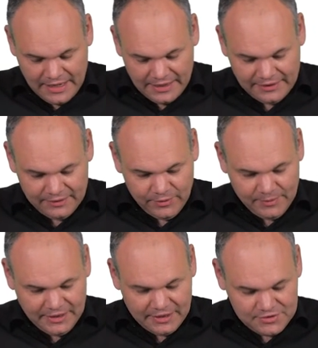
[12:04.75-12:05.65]
And then we
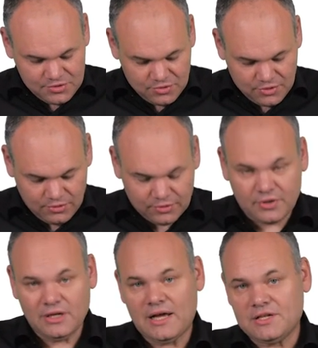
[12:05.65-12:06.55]
make a
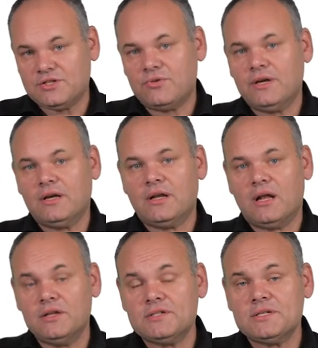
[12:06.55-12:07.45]
so-called clustering
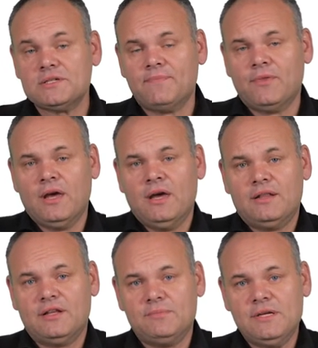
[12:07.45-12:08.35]
analysis.
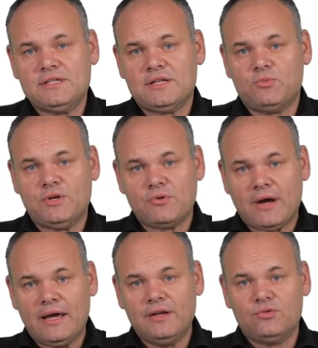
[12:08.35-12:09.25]
That means that we
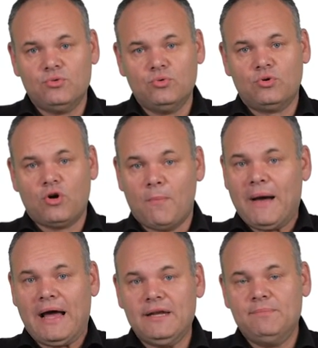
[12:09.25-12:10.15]
try to
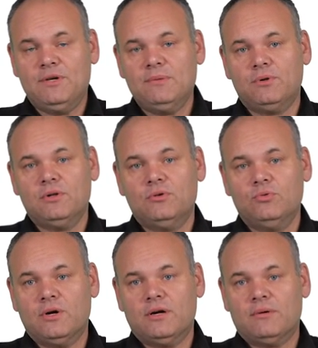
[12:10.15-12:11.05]
combine people
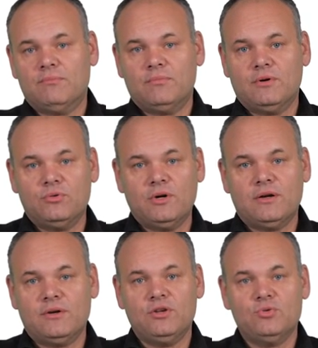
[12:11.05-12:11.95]
who
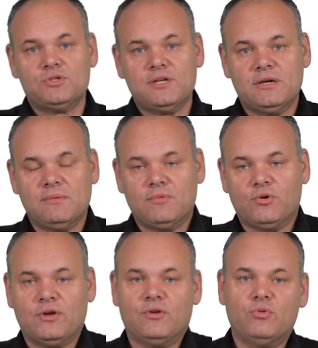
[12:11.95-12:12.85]
are using
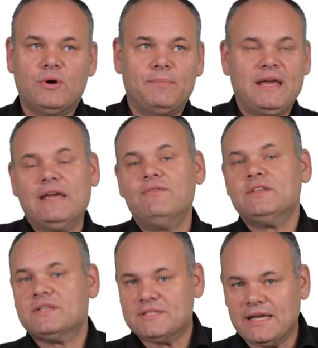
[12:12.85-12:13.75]
or who are
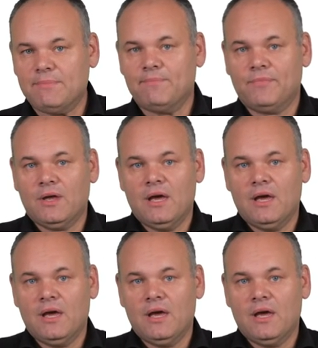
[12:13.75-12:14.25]
behaving the same.